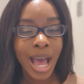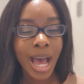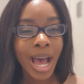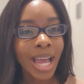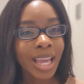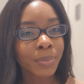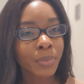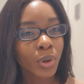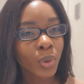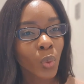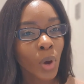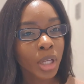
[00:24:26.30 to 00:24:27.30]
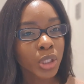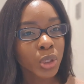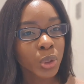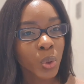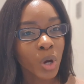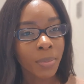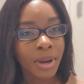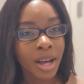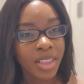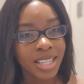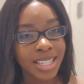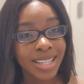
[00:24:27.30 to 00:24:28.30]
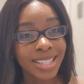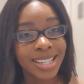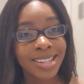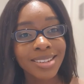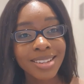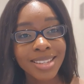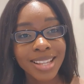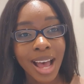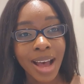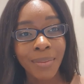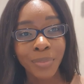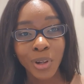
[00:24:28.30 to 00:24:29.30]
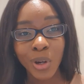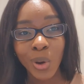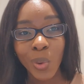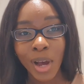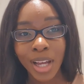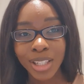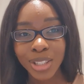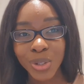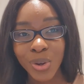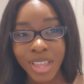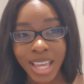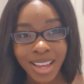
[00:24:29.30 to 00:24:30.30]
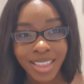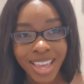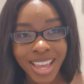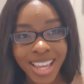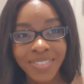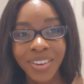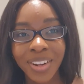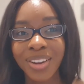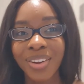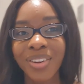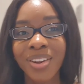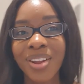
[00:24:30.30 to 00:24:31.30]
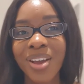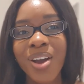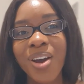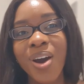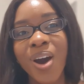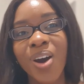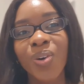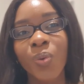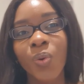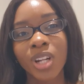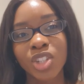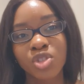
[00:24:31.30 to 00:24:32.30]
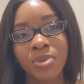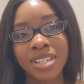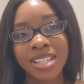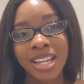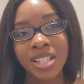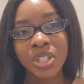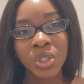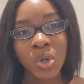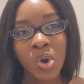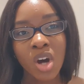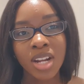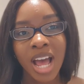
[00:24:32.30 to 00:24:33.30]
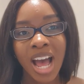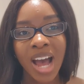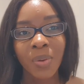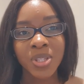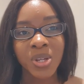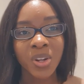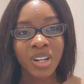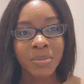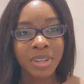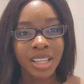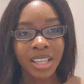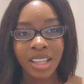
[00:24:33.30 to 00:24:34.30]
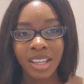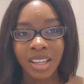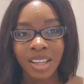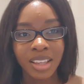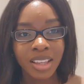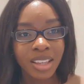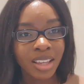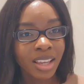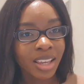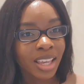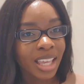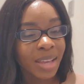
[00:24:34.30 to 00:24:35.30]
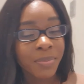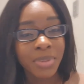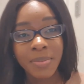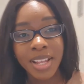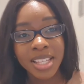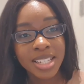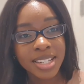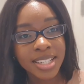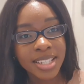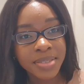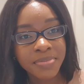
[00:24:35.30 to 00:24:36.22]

I am not quite sure about the details. I'm not quite sure they even are 100% sure on how it's going to be implemented.